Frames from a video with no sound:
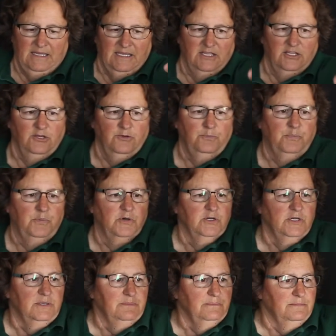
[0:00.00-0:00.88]
You
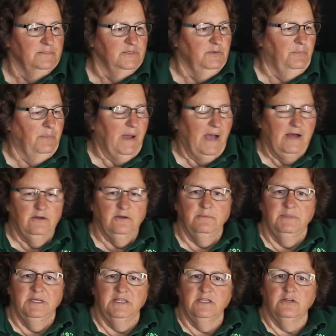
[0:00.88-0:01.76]
pound
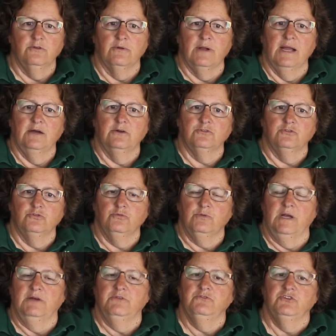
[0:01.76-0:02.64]
them in the ground
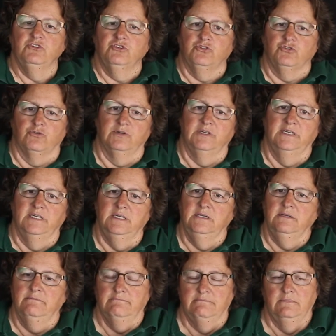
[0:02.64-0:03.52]
around the
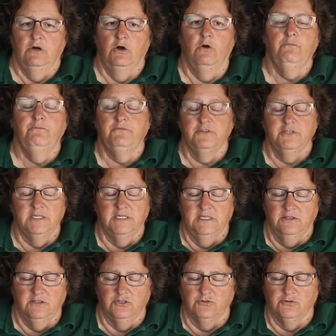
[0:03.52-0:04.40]
tree, hopefully
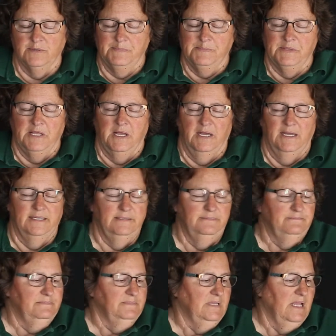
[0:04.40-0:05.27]
at the drip
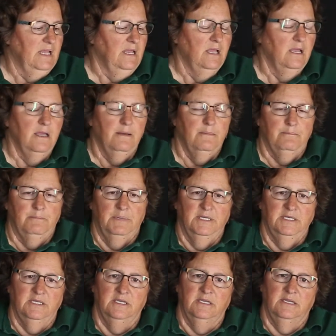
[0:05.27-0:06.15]
line.
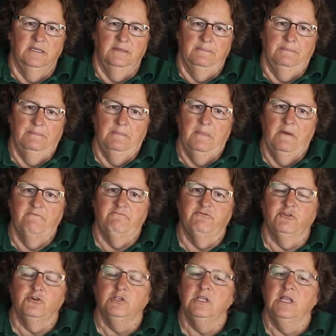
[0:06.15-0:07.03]
But
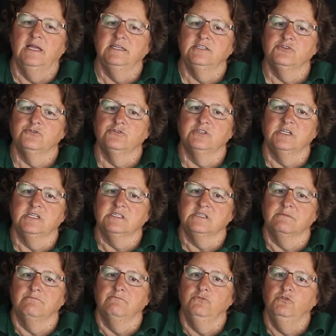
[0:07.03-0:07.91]
fertilizer
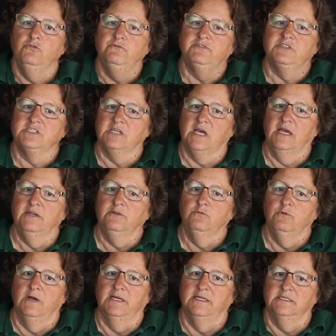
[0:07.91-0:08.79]
doesn't move
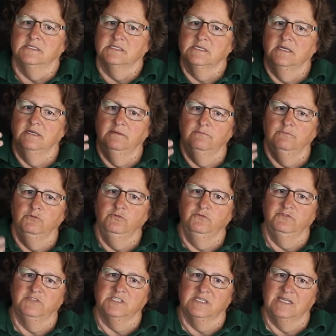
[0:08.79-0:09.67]
sideways, it
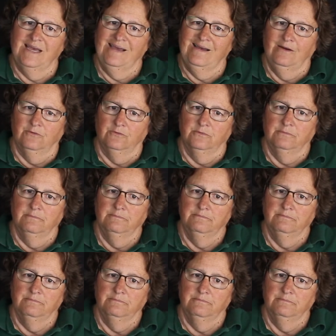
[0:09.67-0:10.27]
moves down.